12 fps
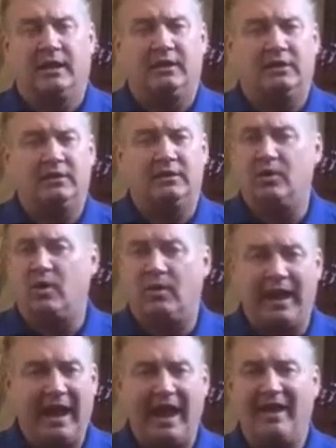you don't
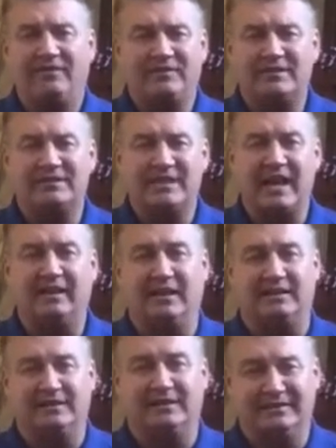have to sell
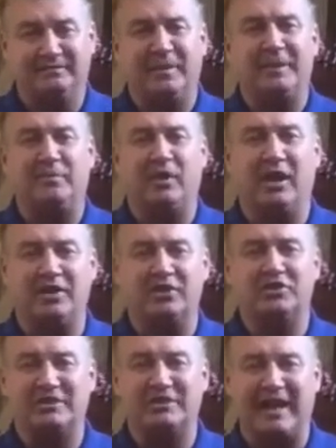it. People
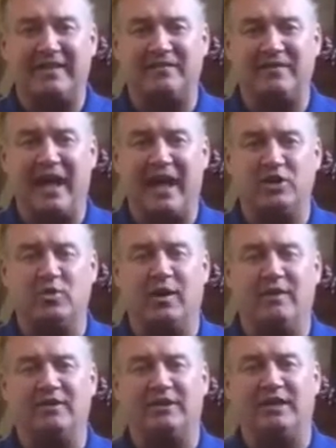understand the value
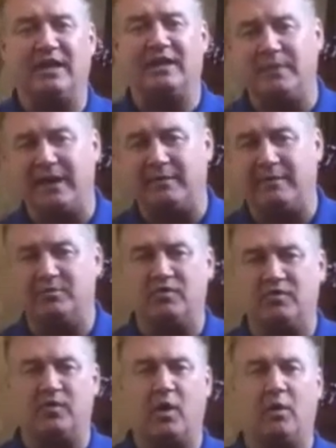of it and they can be able to
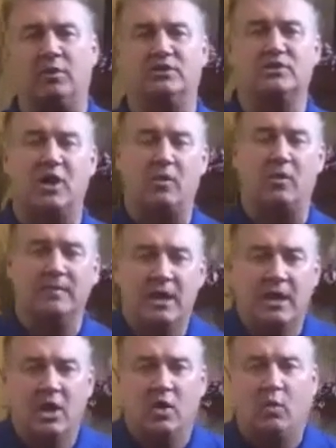move forward. So
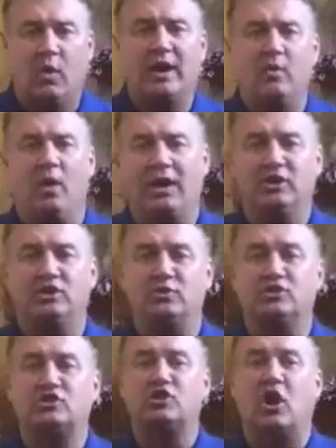what I want to do
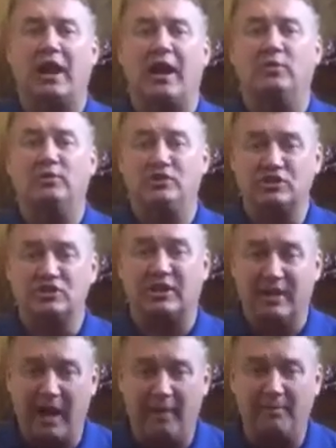is start out with just a
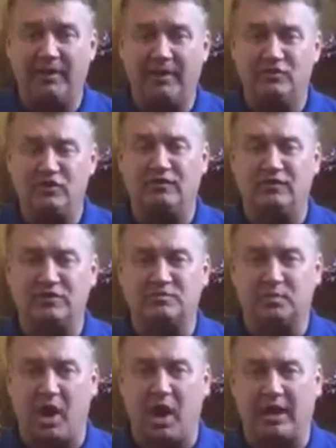couple of Juuva's
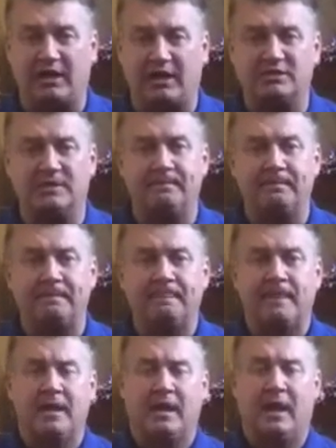products.
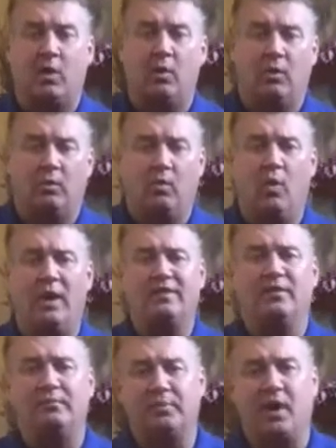One of
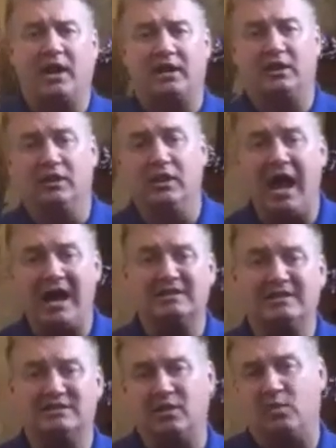the product
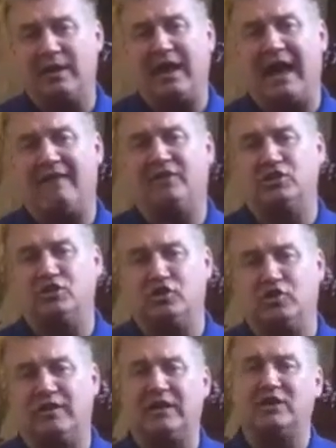lines that we have at
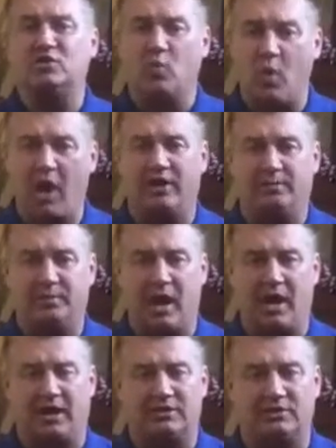Juuva is water
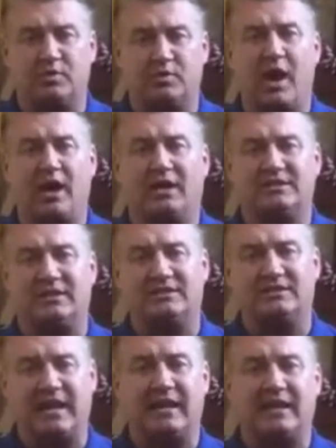products, products that
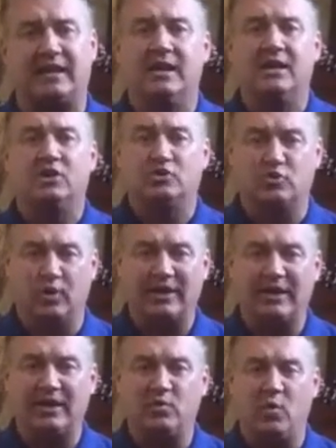take
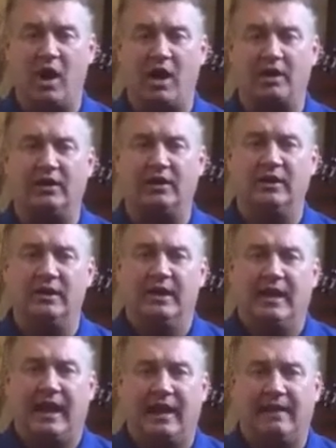drinking water
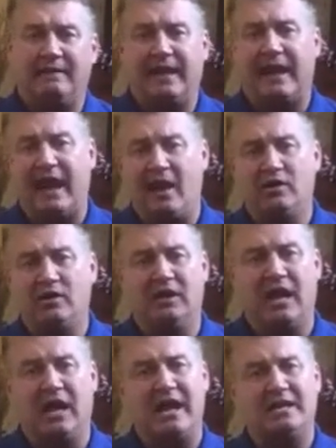and they
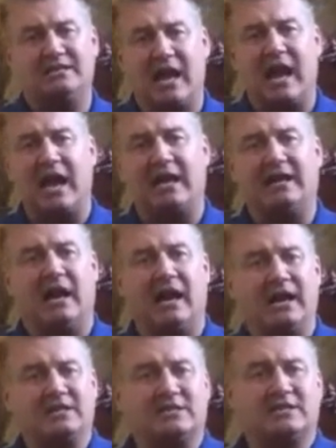alkalize,
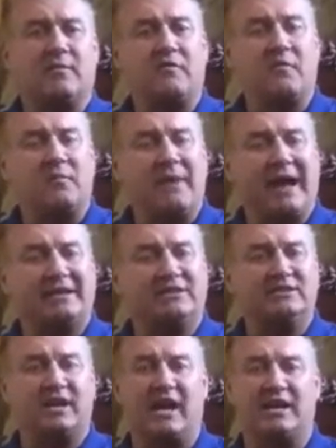ionize, some of them
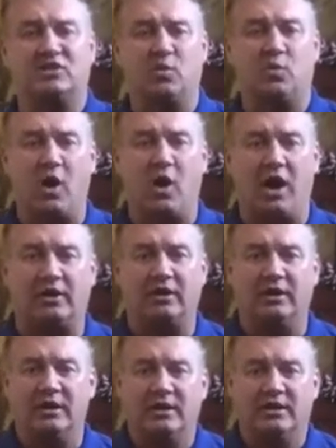magnetize the water
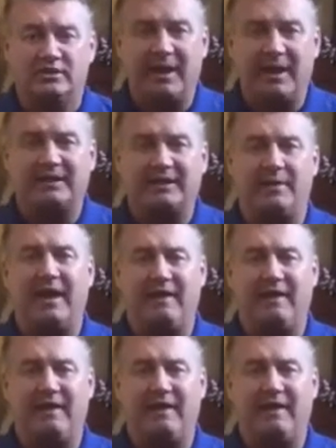to make them